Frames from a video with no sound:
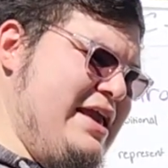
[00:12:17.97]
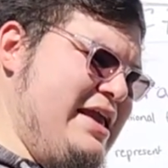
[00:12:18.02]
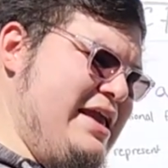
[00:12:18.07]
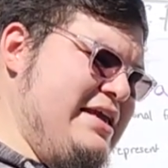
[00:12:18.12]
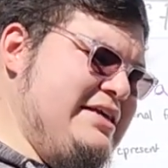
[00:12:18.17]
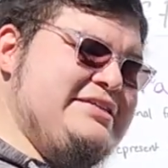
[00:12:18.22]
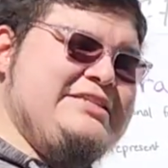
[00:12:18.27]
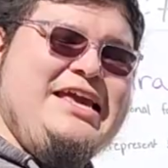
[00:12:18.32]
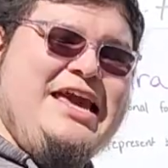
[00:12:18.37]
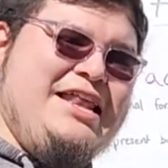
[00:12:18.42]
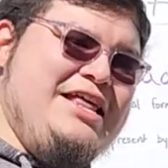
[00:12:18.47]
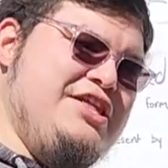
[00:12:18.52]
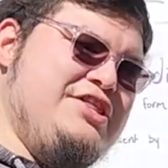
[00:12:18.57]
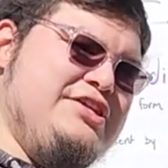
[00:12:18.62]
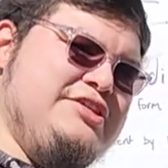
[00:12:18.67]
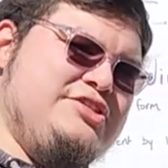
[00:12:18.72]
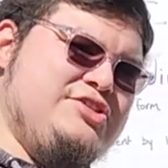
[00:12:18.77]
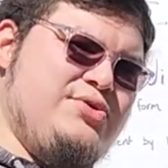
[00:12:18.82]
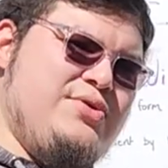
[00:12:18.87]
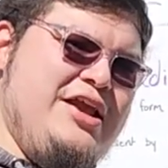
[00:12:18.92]
is getting
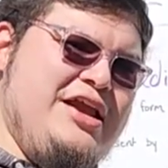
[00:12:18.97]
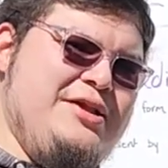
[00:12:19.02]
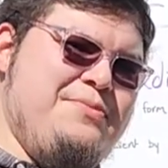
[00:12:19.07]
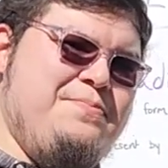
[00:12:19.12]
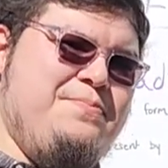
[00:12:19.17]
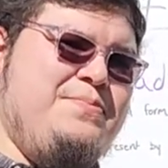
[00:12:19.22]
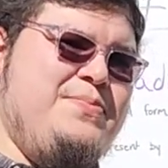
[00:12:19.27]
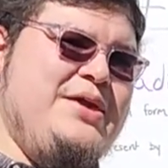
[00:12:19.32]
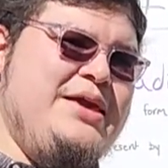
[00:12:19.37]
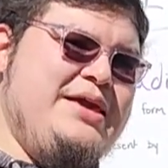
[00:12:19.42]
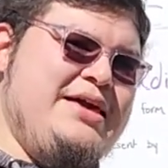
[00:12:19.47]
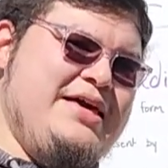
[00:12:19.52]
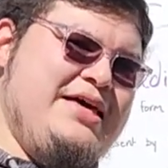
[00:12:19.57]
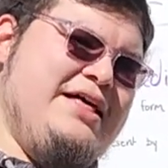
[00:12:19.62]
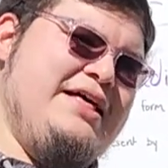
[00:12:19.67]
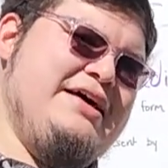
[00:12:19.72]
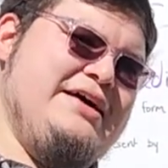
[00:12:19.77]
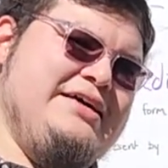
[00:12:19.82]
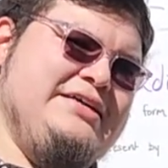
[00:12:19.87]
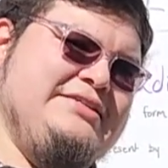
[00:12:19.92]
this grade
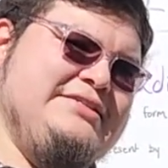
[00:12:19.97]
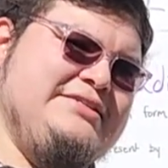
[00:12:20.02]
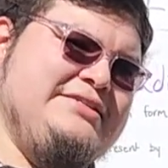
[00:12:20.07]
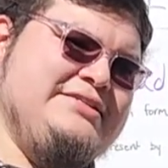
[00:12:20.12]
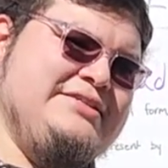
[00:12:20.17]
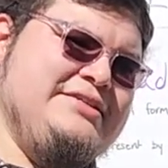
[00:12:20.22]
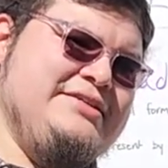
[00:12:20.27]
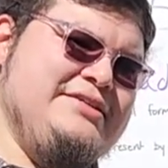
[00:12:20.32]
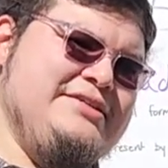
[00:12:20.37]
because